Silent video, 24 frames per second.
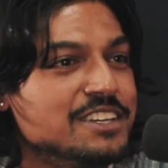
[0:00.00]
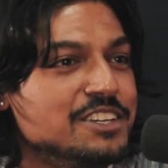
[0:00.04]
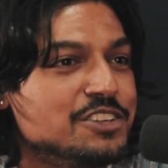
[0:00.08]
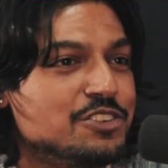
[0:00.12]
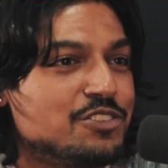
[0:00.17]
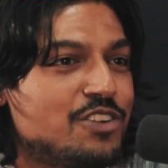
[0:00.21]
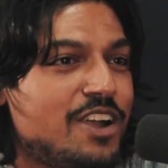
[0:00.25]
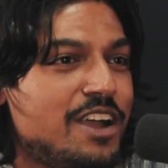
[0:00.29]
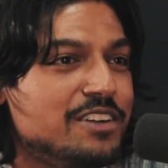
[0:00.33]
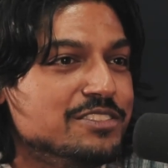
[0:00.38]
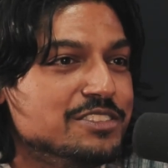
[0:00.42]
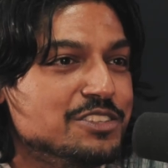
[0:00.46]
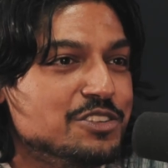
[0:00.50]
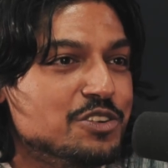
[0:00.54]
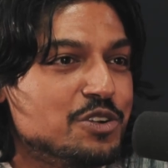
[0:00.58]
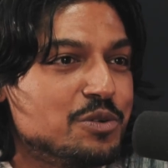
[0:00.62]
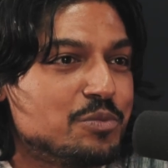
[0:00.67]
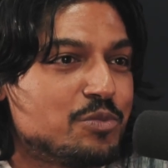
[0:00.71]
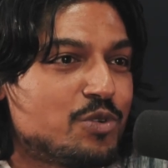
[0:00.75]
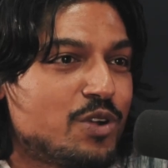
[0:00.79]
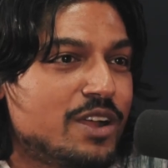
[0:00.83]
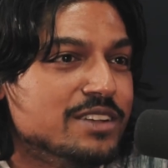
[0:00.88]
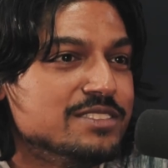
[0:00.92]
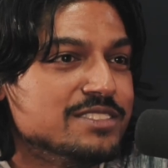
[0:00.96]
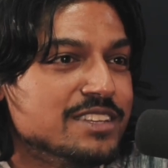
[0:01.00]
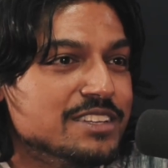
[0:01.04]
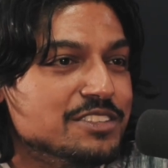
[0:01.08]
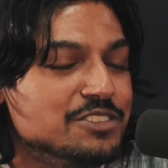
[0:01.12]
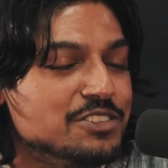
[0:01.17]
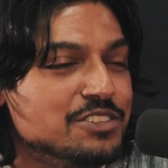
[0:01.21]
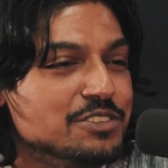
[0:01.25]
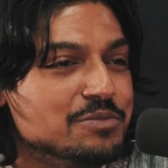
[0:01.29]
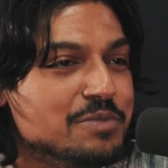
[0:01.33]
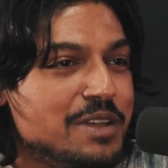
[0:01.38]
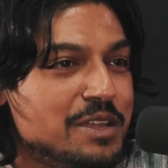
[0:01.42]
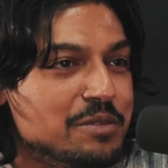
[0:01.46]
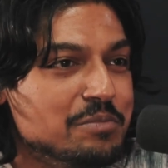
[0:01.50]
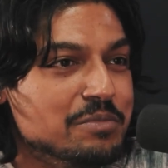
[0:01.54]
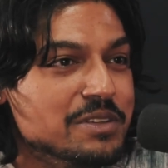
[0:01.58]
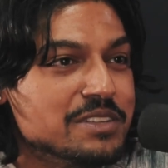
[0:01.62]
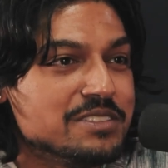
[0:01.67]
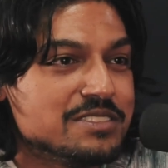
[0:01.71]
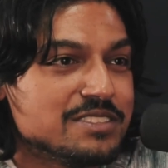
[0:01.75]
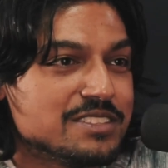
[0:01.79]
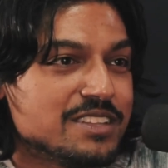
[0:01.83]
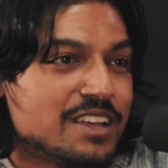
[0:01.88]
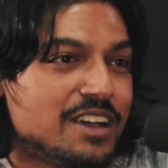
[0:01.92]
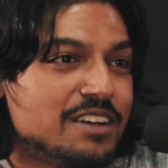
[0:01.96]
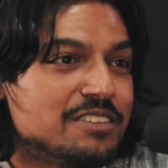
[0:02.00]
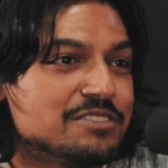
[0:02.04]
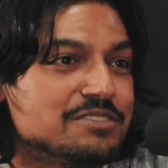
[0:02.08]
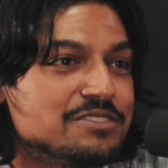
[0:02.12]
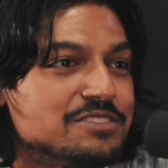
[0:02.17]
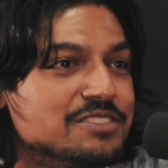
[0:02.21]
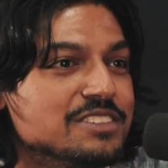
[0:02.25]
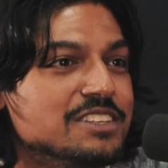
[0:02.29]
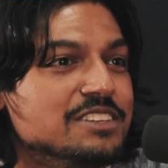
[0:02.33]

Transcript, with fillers: grounded or present, you might miss stuff.